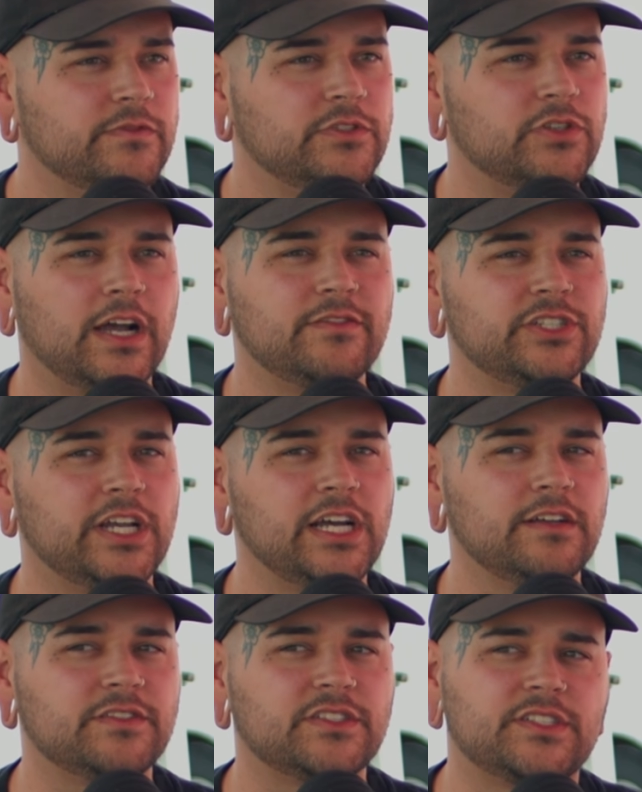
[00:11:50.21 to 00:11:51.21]
Drive
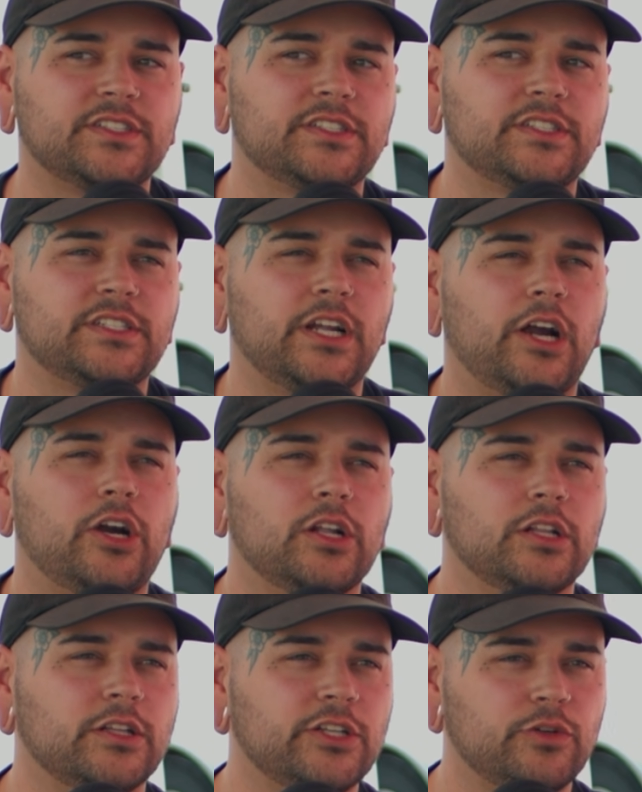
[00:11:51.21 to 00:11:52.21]
shafts are
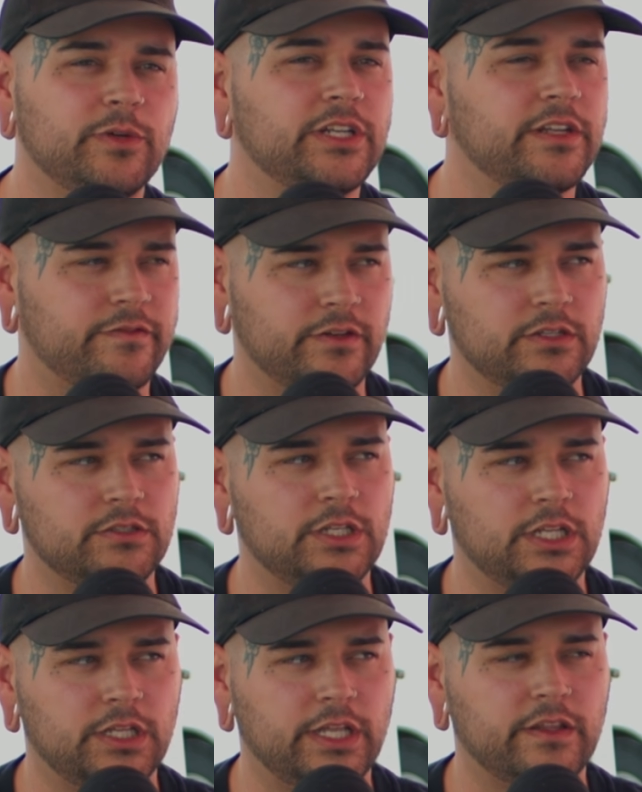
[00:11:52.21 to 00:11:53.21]
a little bit different
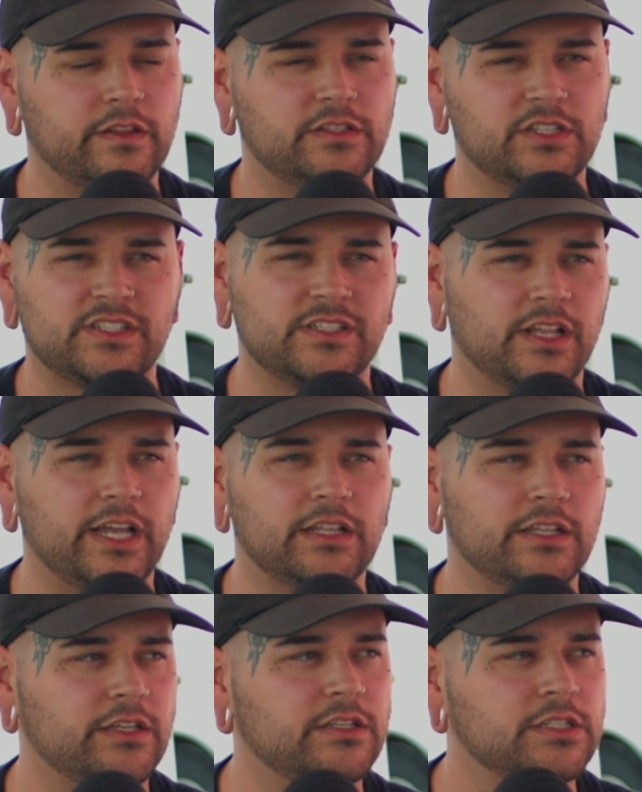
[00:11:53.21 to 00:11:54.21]
in length, just
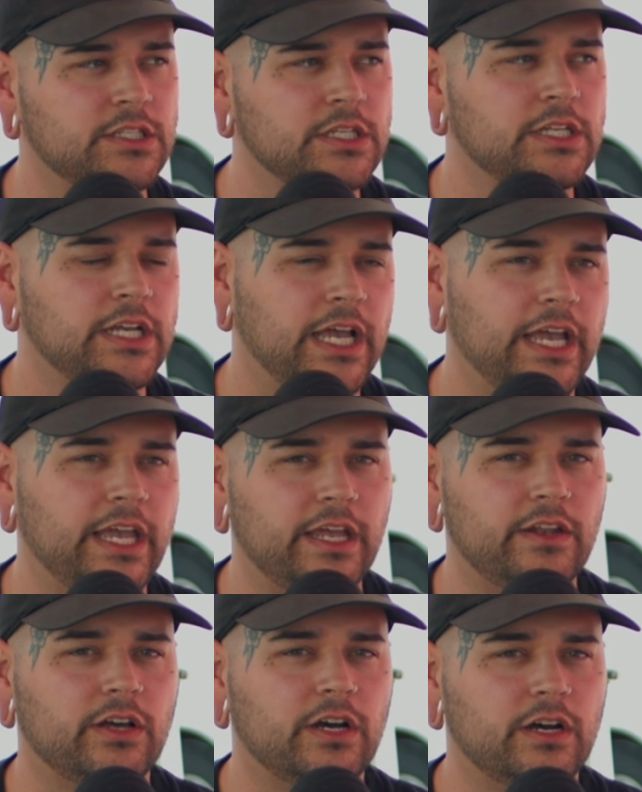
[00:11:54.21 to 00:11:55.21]
slightly.
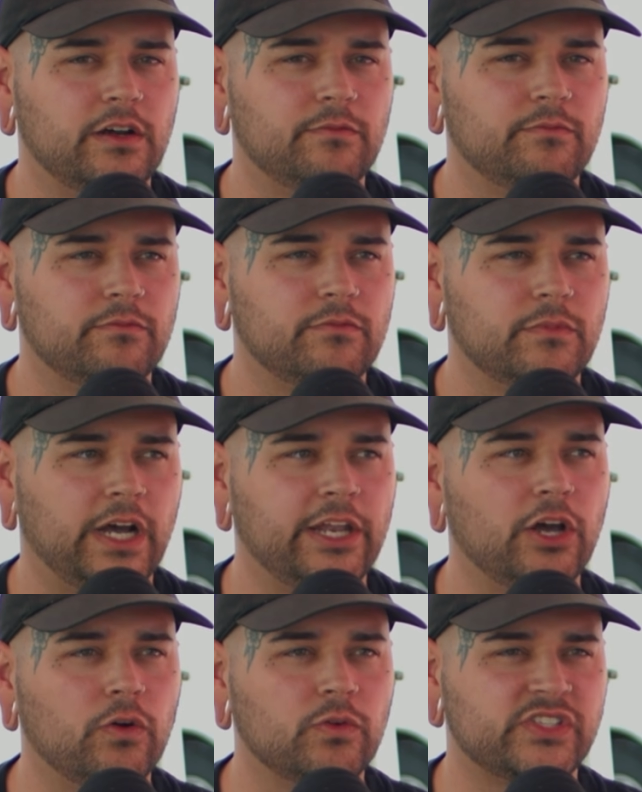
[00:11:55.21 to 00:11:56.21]
And I
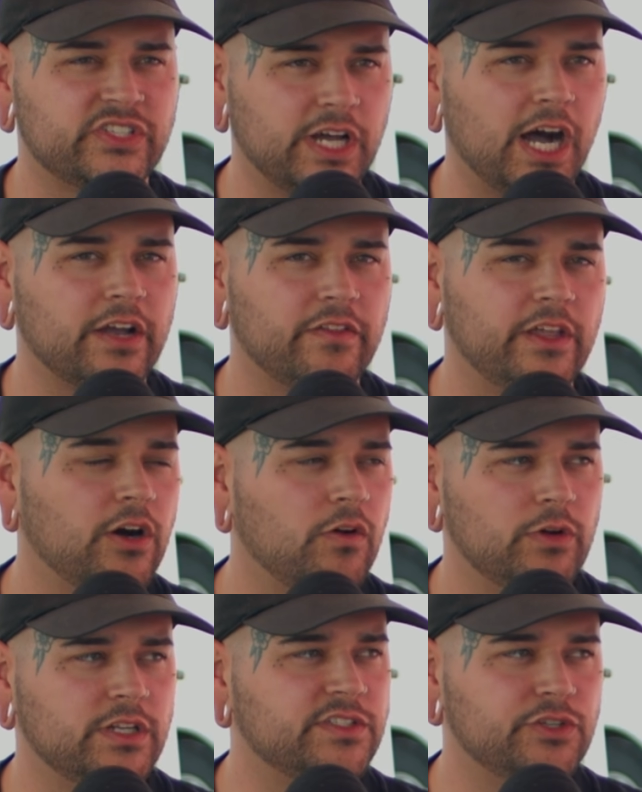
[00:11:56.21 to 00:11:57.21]
know stock they all
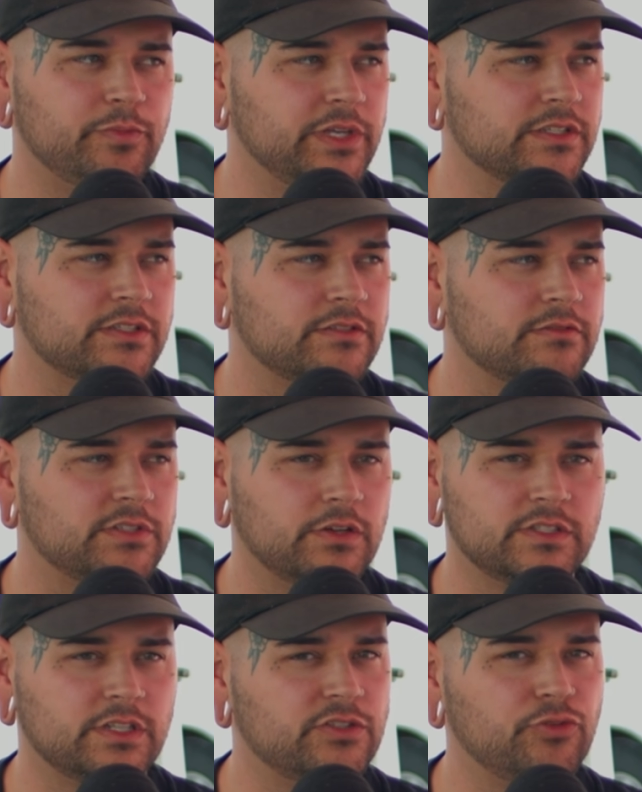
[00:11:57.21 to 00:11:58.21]
run two-piece, so
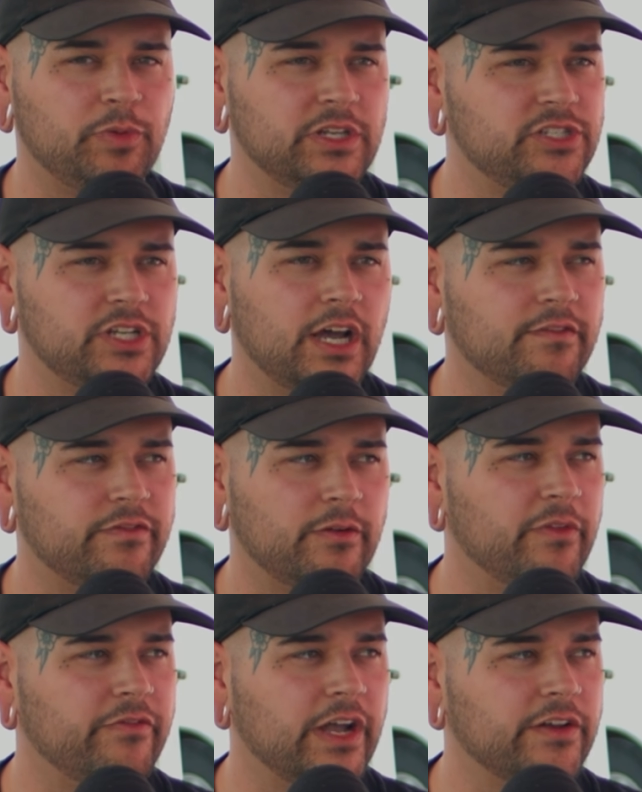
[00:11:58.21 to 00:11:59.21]
it's a two-piece shaft from
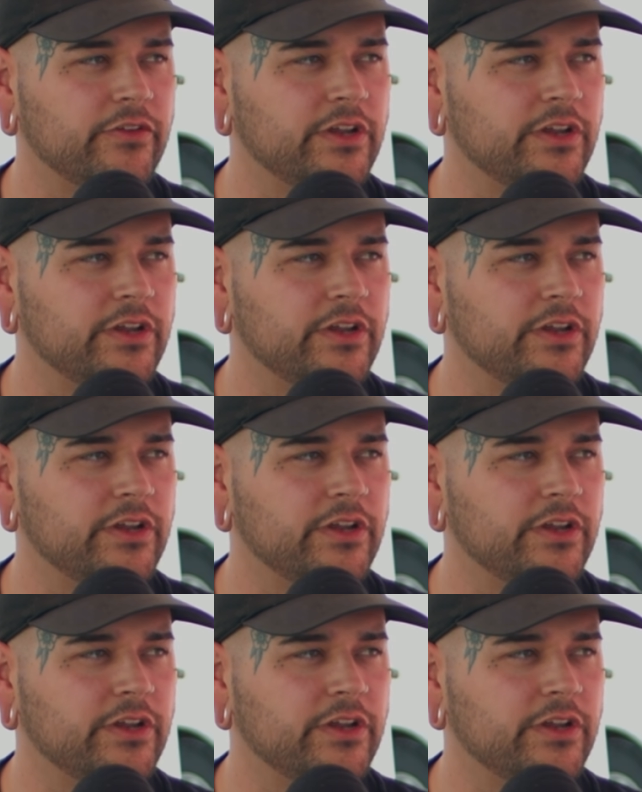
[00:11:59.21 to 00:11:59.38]
the factory.